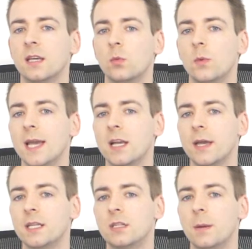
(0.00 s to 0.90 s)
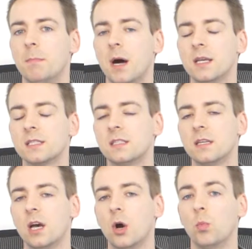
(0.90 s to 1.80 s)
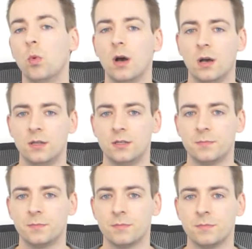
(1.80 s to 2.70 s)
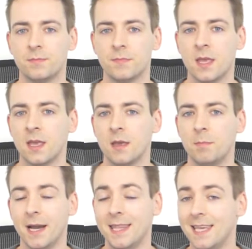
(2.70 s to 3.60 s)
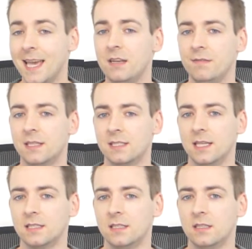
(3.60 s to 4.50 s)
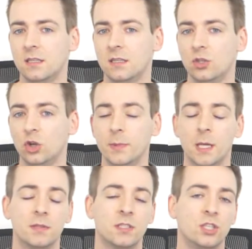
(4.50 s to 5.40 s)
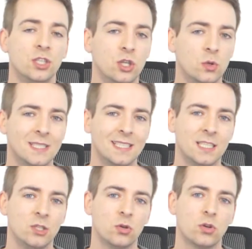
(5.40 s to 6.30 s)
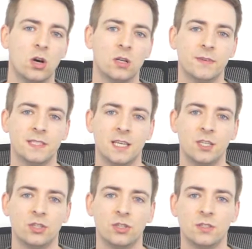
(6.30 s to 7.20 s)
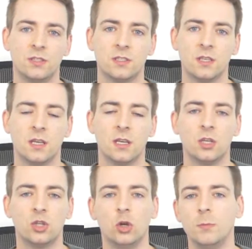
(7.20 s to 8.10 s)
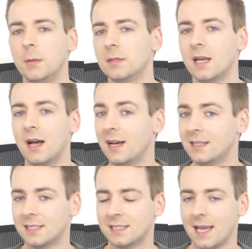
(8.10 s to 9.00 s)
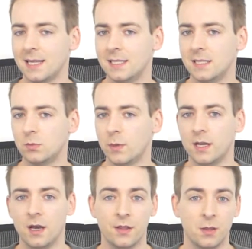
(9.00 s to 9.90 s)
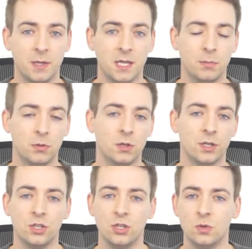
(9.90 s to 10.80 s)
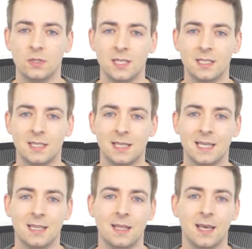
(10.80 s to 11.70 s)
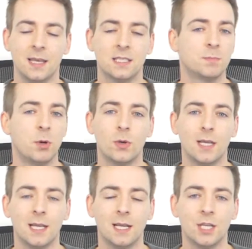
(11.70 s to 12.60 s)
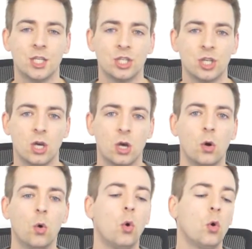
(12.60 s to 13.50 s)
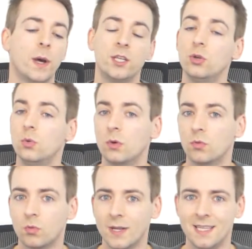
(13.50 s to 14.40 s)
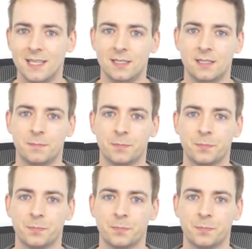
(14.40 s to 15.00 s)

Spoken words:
We're going to master a word. By the end of this lesson, you'll be able to use it in your conversations. You'll be able to understand it when other people use it in their spoken English or when you read it.